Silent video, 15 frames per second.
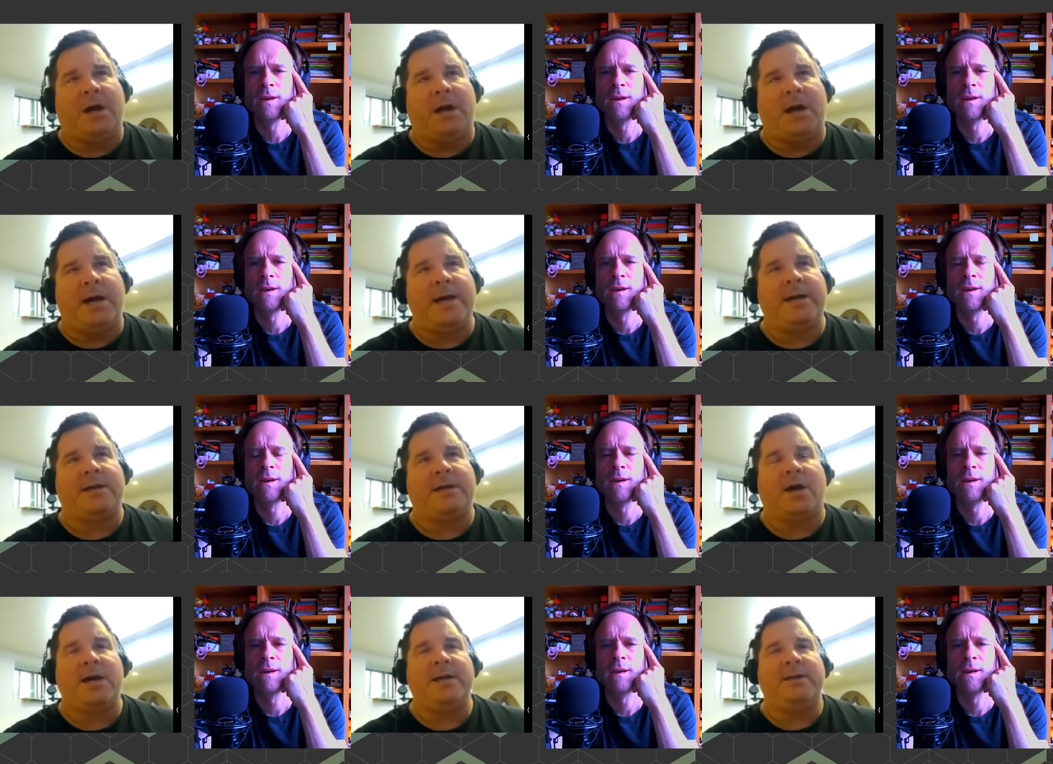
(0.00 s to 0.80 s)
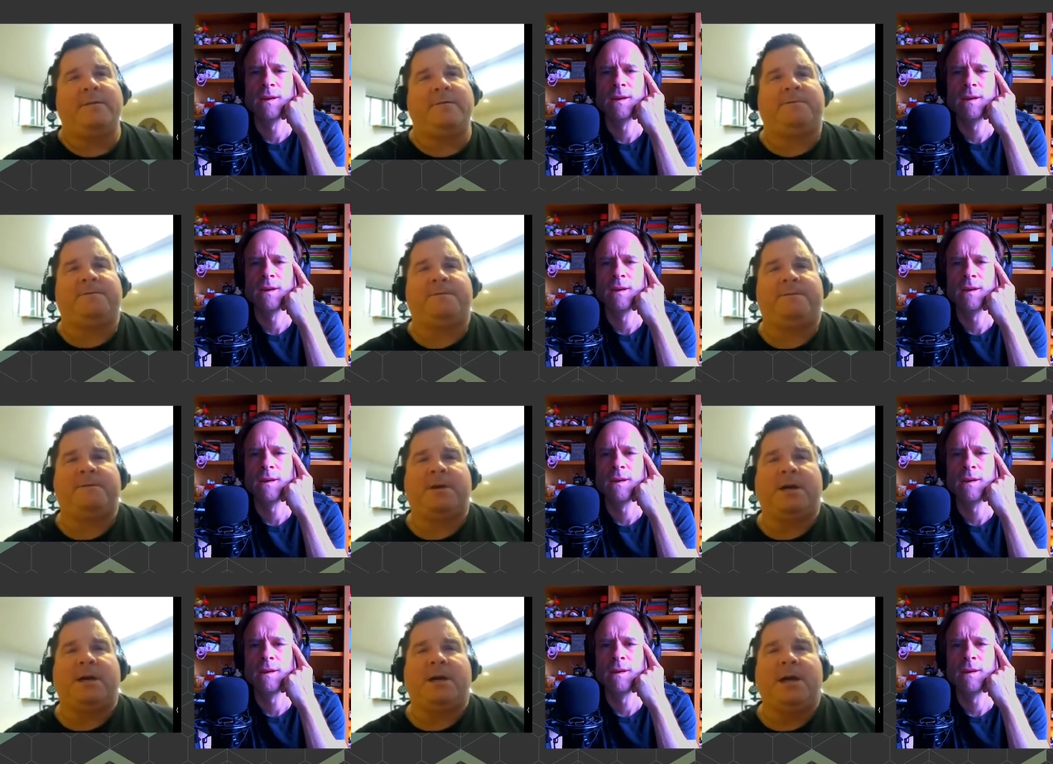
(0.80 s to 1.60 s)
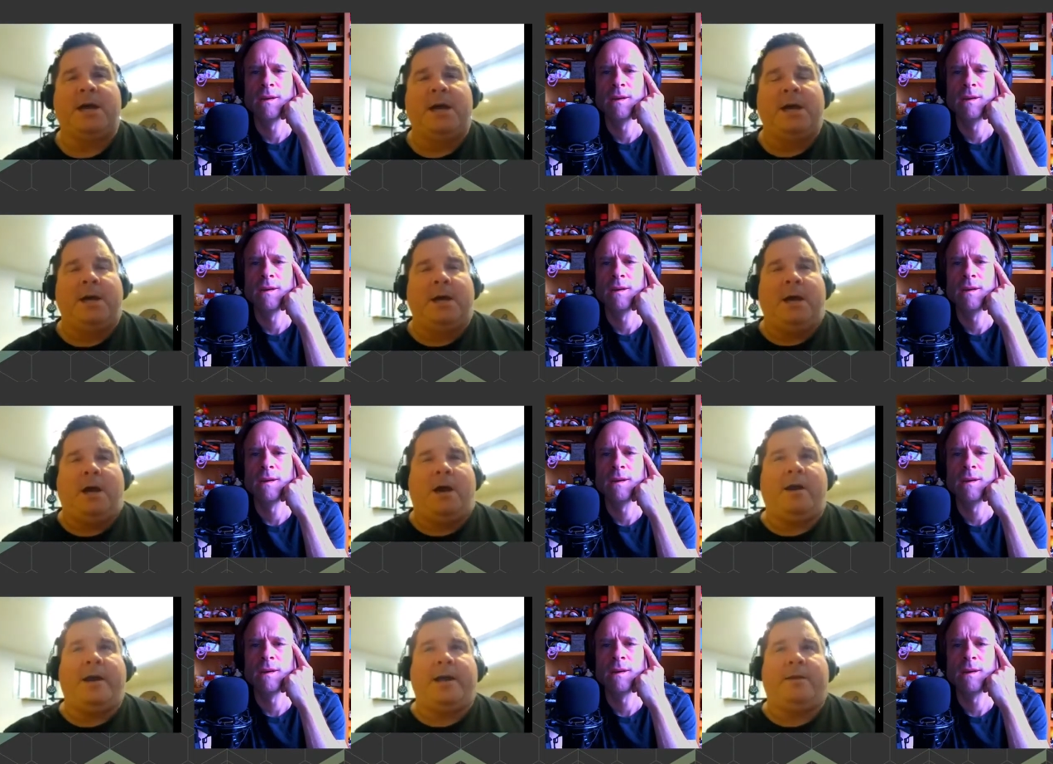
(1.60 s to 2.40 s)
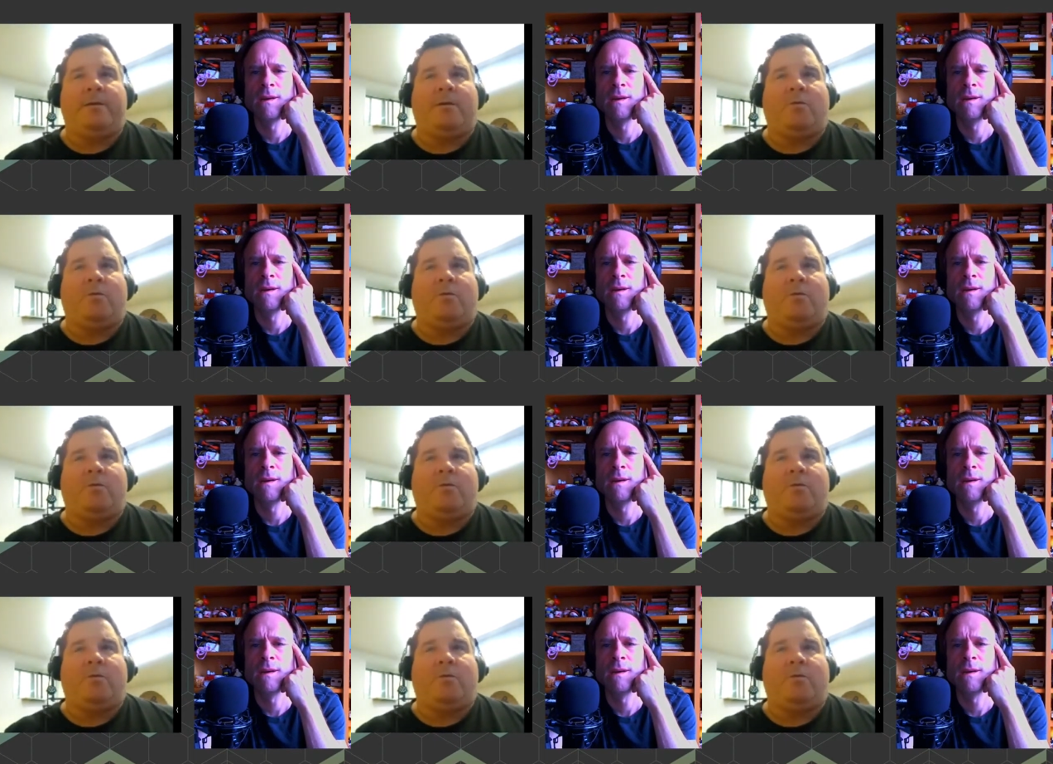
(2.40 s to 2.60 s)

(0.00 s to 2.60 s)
Speaker 1: I kind of, all right,